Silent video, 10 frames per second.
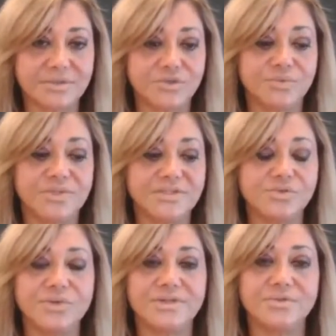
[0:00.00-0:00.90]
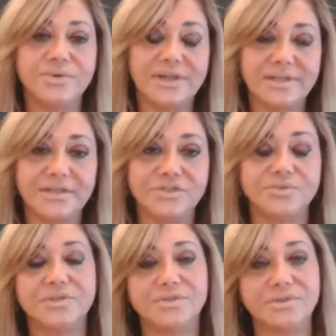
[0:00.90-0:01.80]
Do we do it quickly? Do
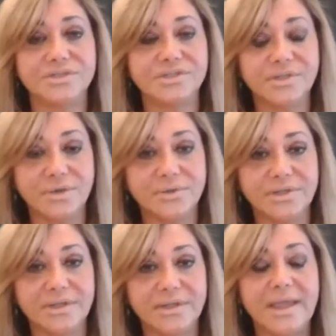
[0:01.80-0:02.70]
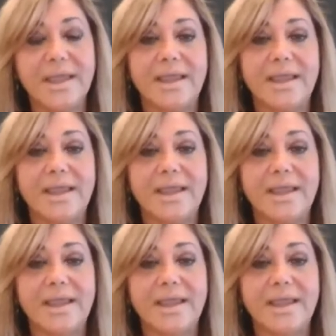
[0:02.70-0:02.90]
we do it slowly?